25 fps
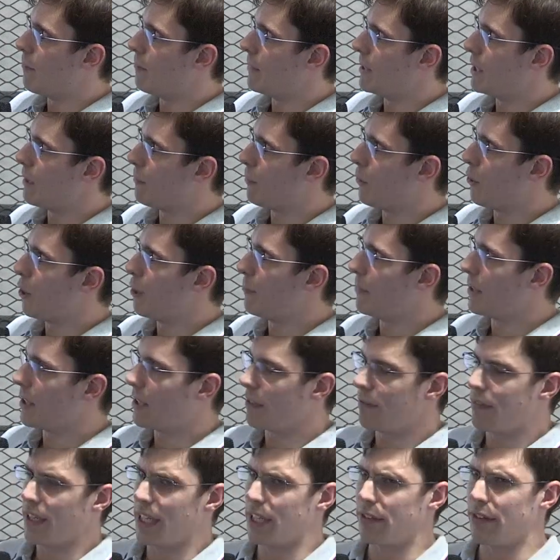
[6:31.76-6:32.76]
deployment
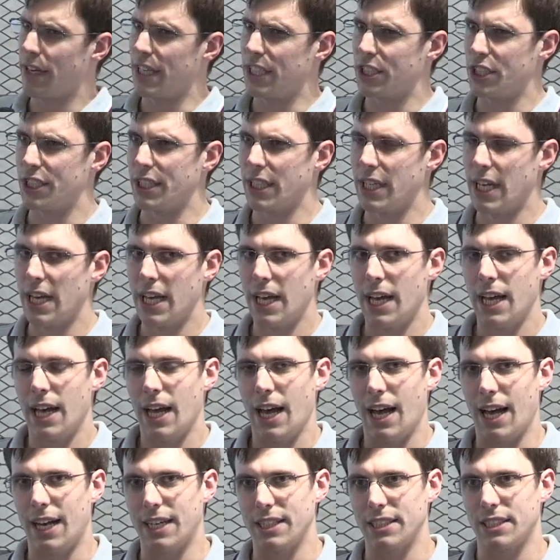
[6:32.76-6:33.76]
configuration
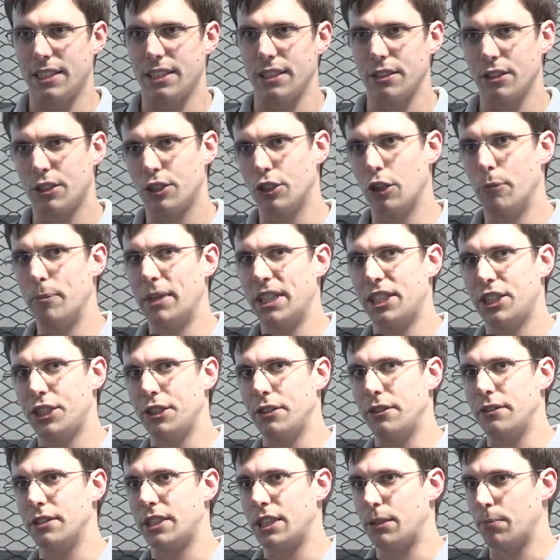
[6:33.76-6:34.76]
has some
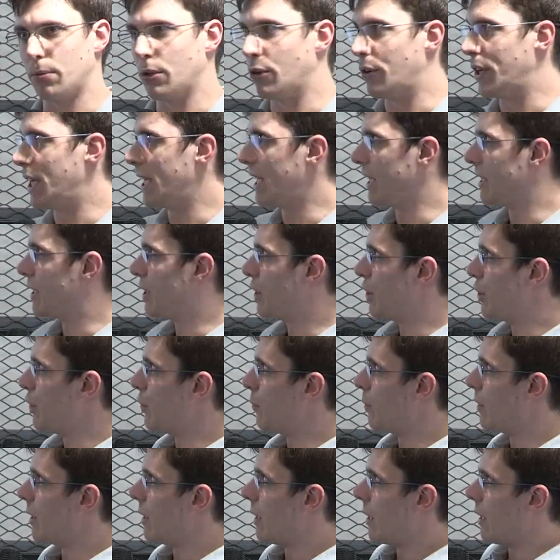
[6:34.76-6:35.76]
issues deploying
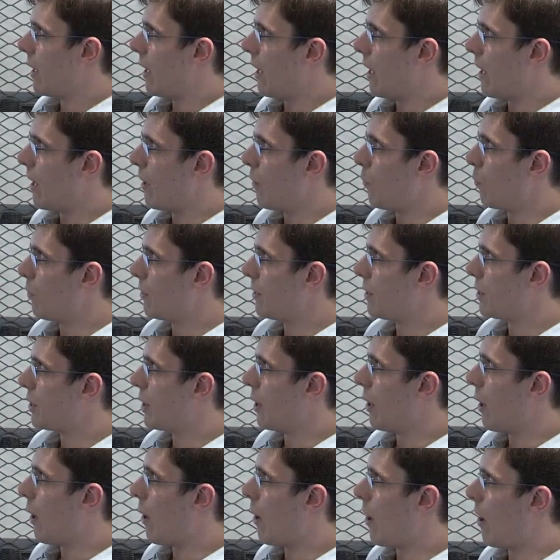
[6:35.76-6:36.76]
to
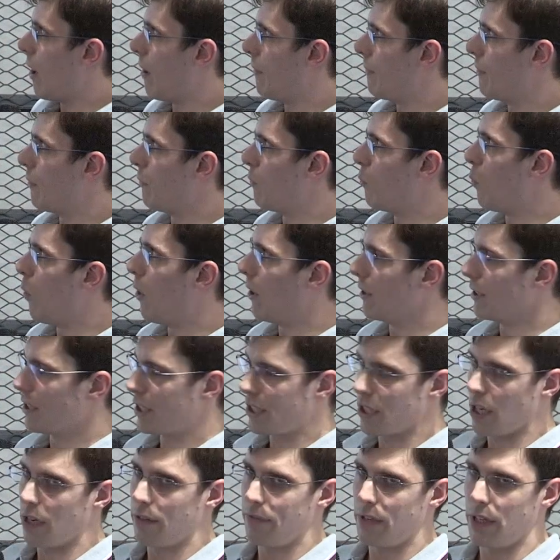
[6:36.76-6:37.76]
half of one.
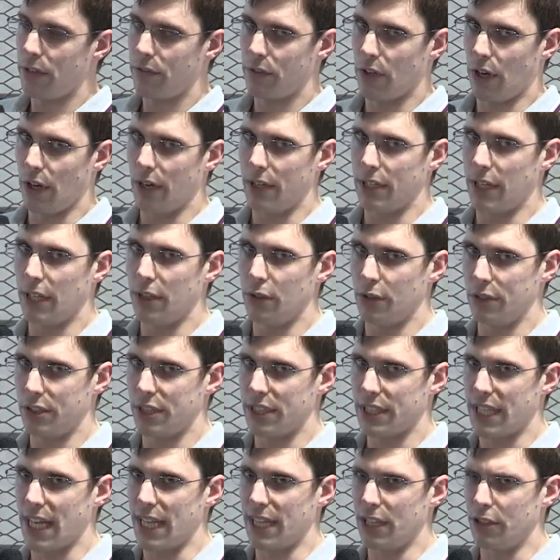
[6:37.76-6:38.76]
So if you've got an
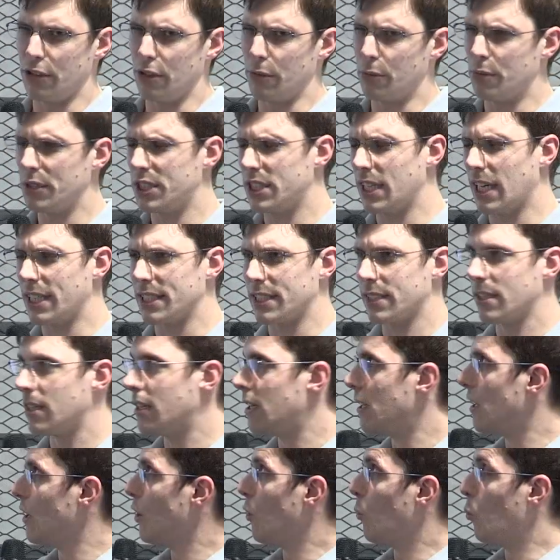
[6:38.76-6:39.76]
auto-scaling group which has
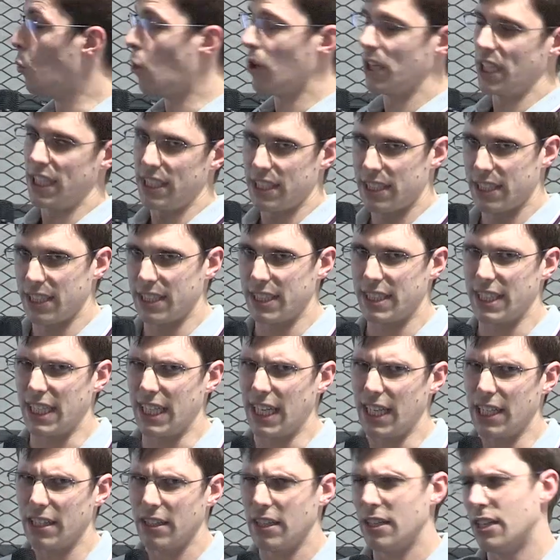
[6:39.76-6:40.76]
one instance
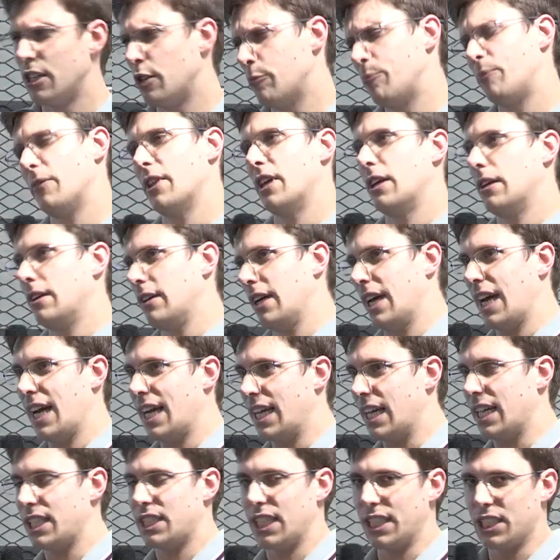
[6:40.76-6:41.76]
in it,
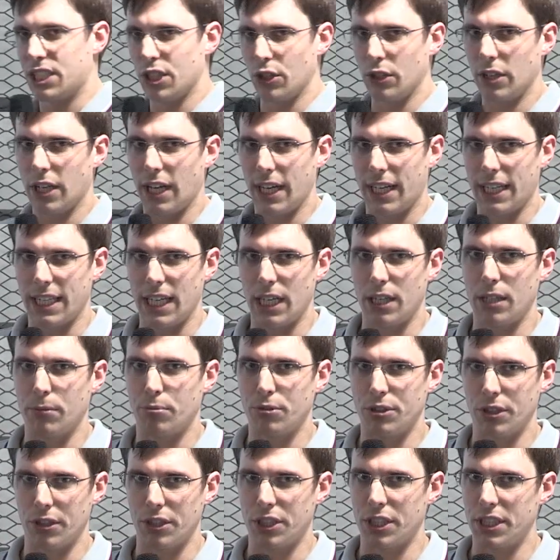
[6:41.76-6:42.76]
it's unlikely in a
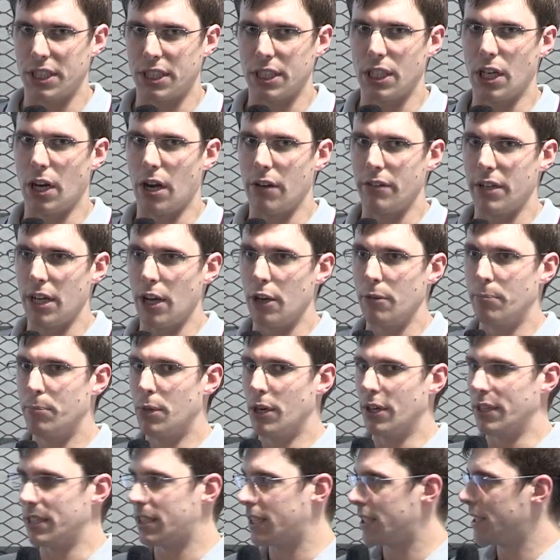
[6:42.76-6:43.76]
production scenario,
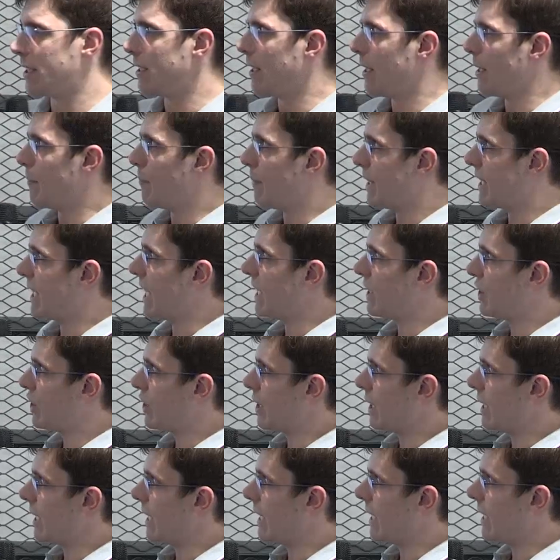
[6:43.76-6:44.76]
but
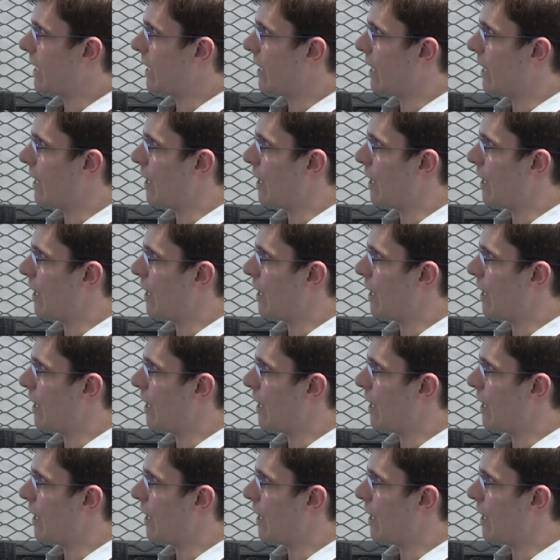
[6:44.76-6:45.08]
potentially